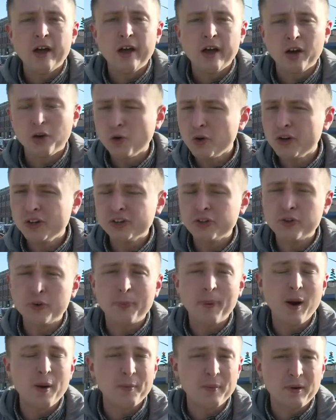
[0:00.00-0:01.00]
According to the
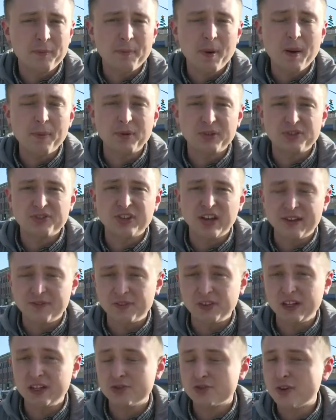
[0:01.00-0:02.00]
Department of Public
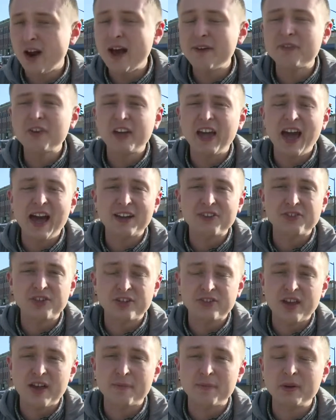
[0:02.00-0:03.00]
Safety, traffic
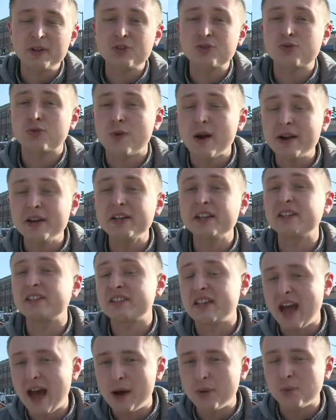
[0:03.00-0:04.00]
accidents have been trending
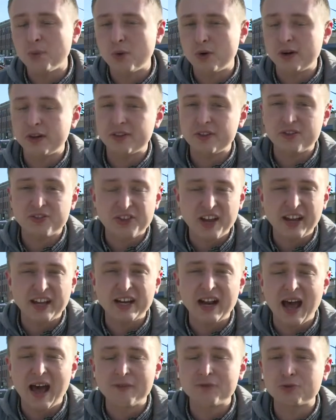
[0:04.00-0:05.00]
downward in the
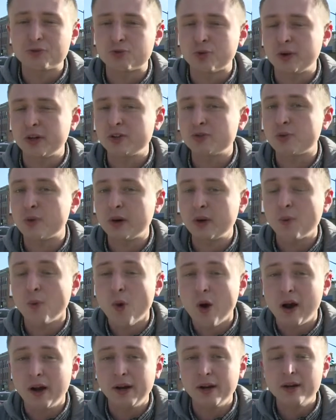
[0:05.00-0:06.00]
second half of
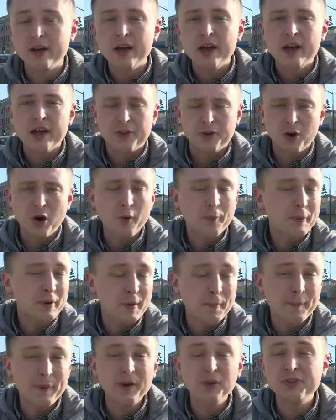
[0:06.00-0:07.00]
2021. They're hoping
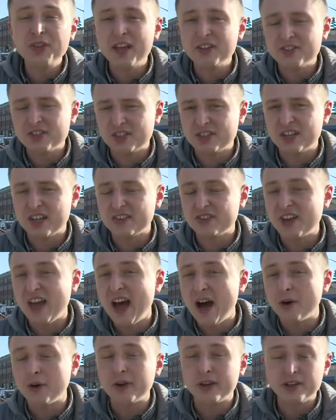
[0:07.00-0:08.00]
to build that success
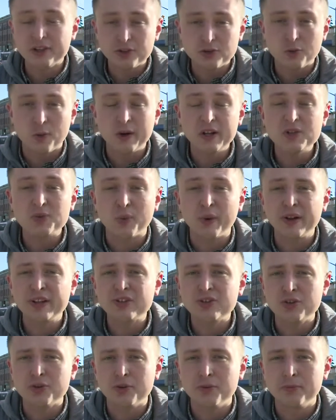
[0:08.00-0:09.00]
out into
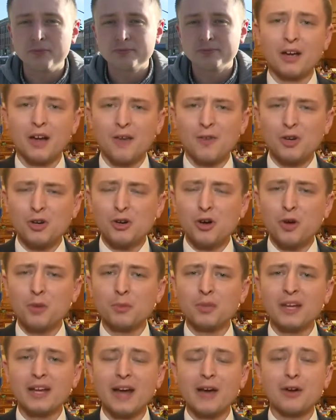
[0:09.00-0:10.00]
2022. Governor
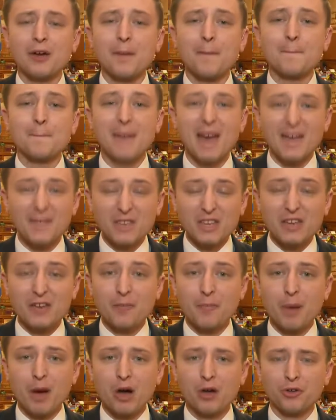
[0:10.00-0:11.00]
Noem laid out a bevy
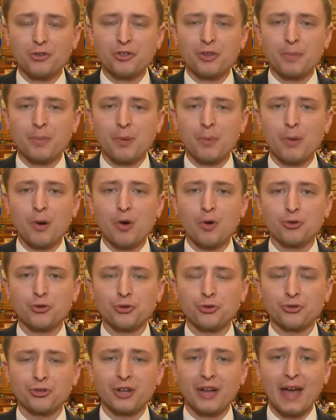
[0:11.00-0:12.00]
of policy
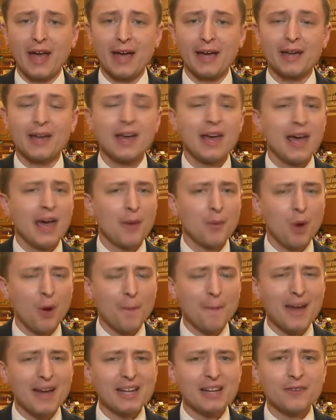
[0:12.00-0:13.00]
proposals today, and
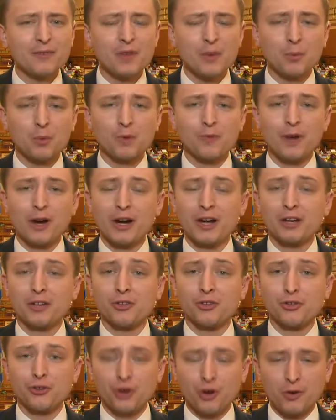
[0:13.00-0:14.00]
while many of them were very
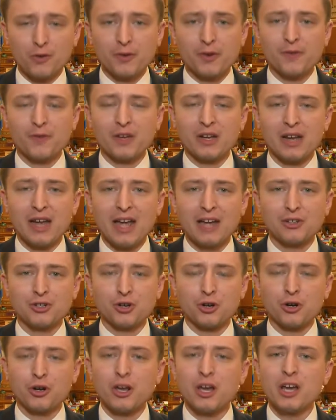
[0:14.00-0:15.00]
conservative in
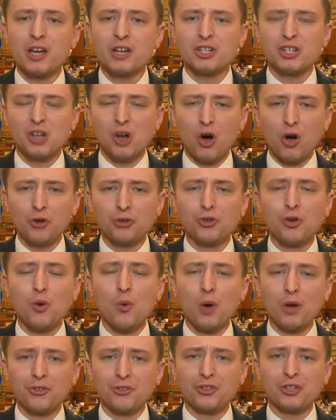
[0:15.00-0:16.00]
nature, she also
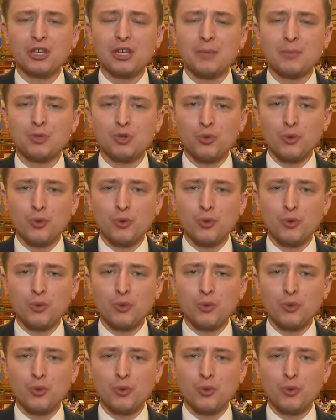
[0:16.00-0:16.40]
wants to keep